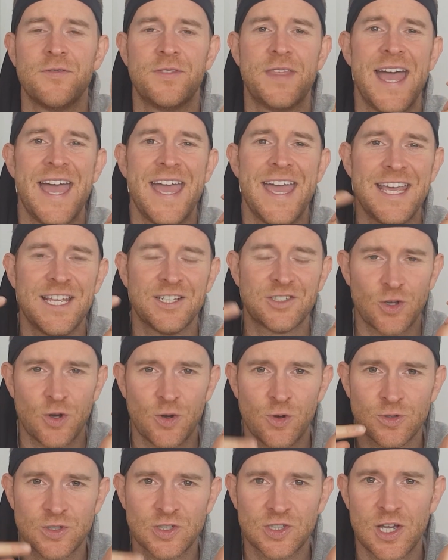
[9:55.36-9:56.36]
There is
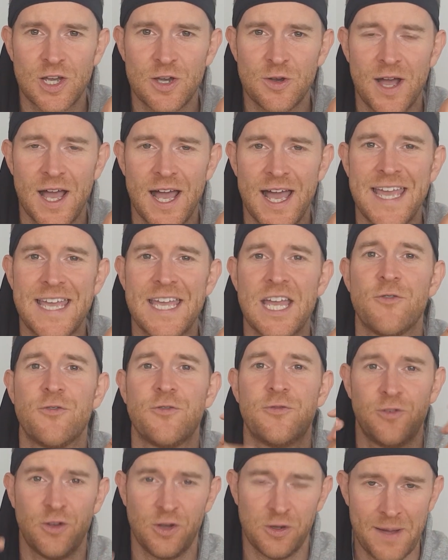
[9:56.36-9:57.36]
also a
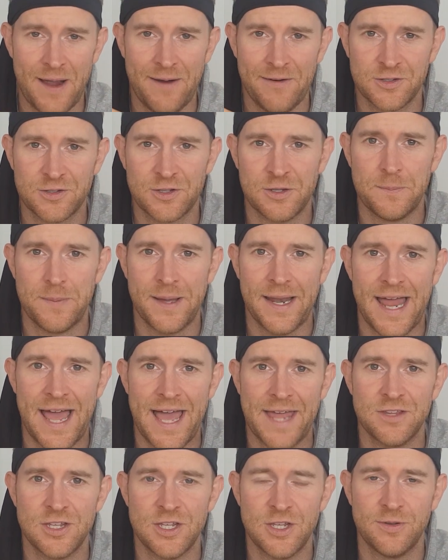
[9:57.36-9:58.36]
full marathon
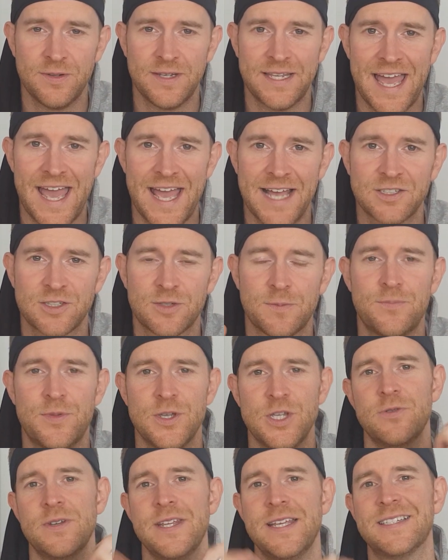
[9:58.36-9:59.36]
plan that you can get,
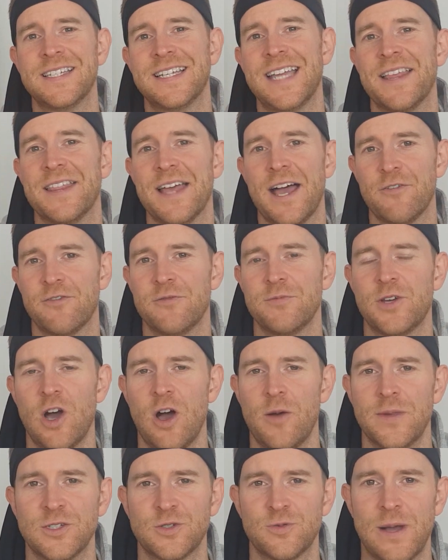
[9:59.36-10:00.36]
but you need to get that from
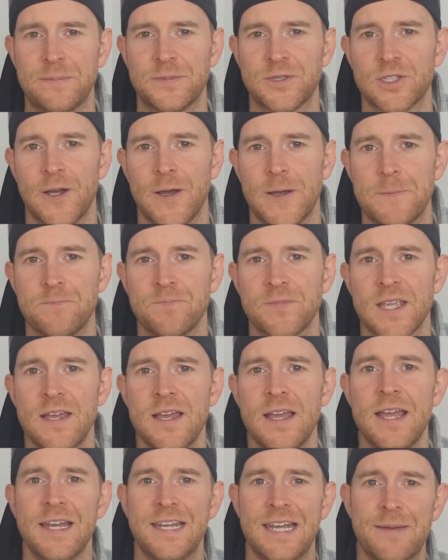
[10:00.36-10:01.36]
Garmin's website.
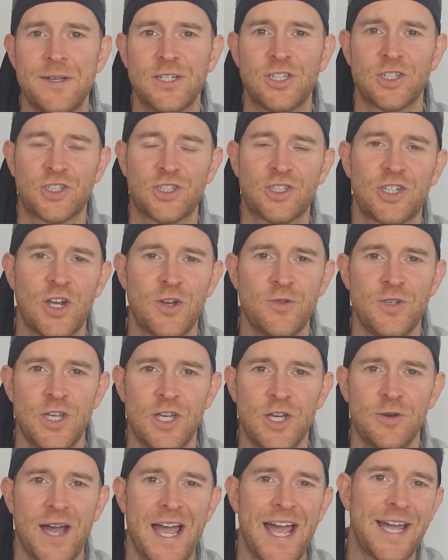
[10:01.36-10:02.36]
Let me just show
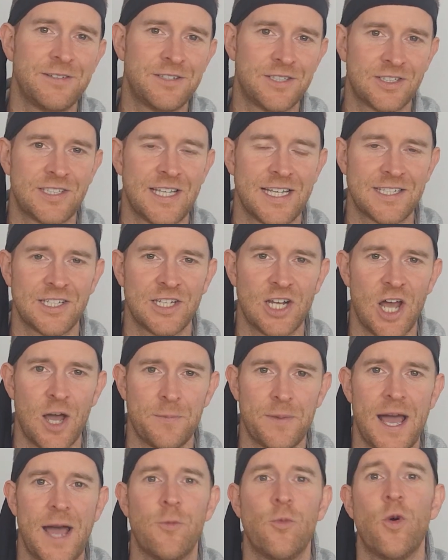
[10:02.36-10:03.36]
you how to set it
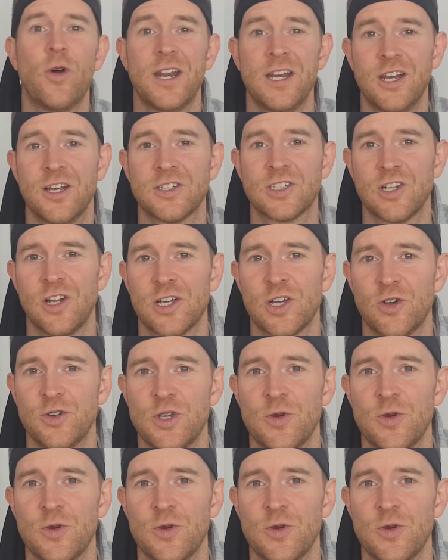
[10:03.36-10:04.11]
up and what it looks like